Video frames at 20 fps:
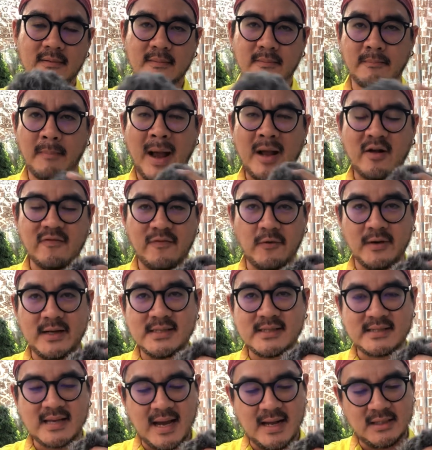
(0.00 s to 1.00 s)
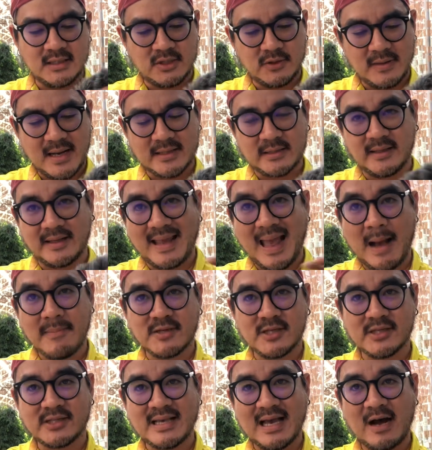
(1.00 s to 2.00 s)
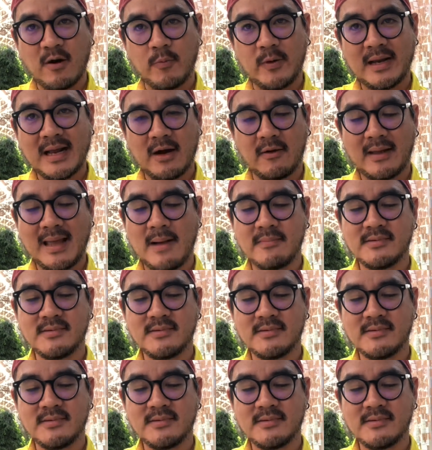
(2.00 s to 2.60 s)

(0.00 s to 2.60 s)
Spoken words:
microphone inside to actually capture sound without